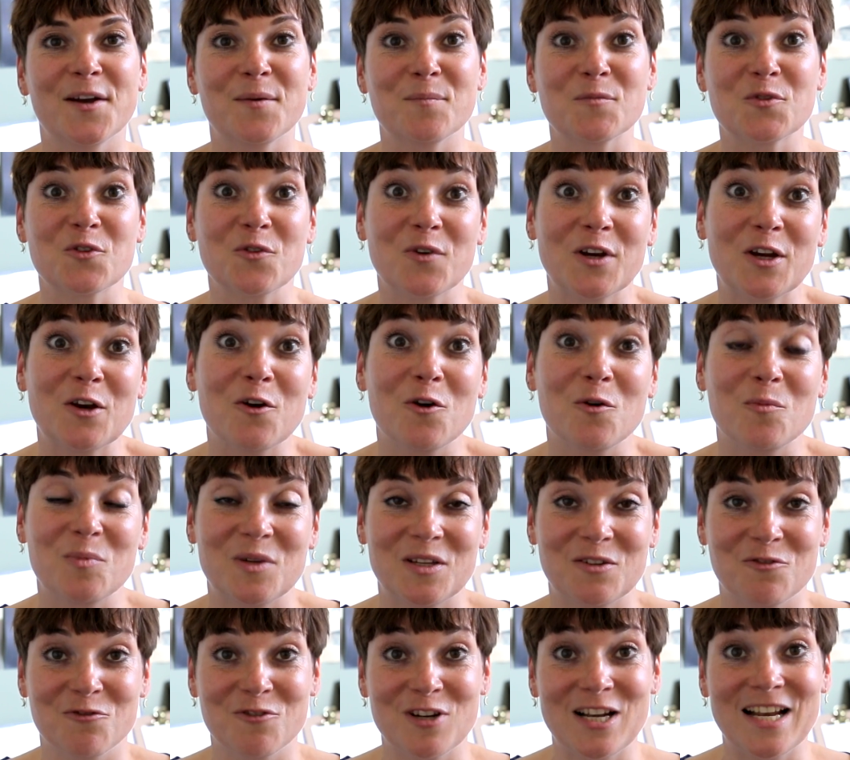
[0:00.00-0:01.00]
So I hope
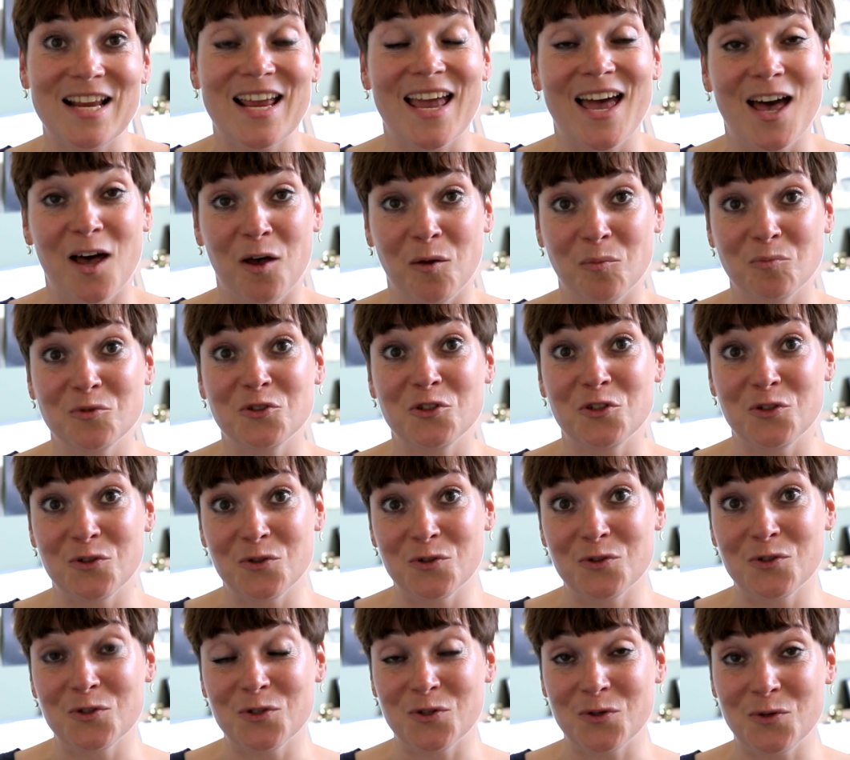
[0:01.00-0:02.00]
it really helps
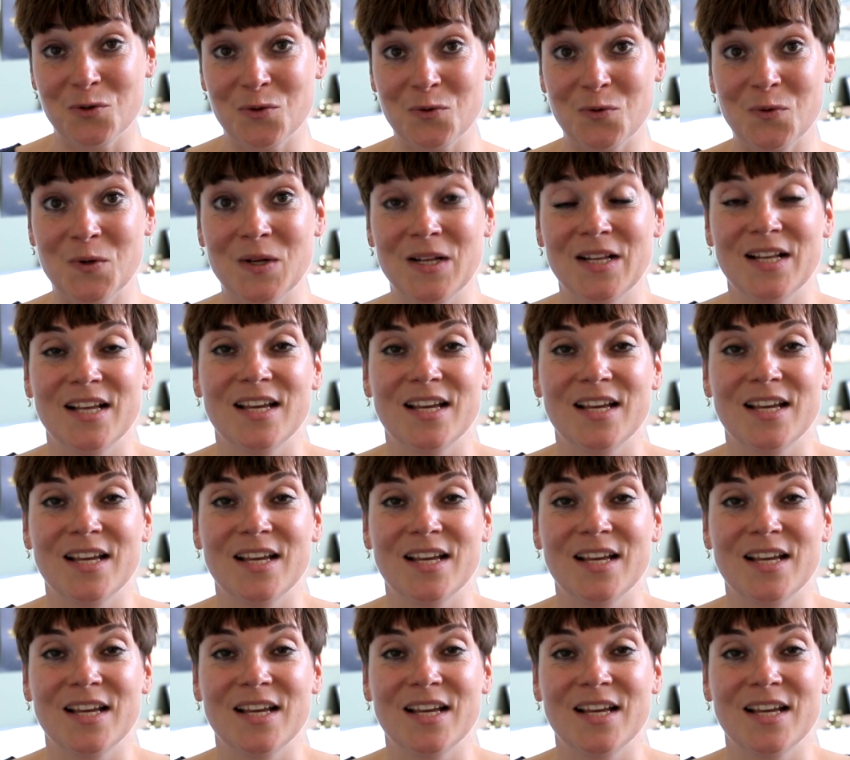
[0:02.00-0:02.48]
you too.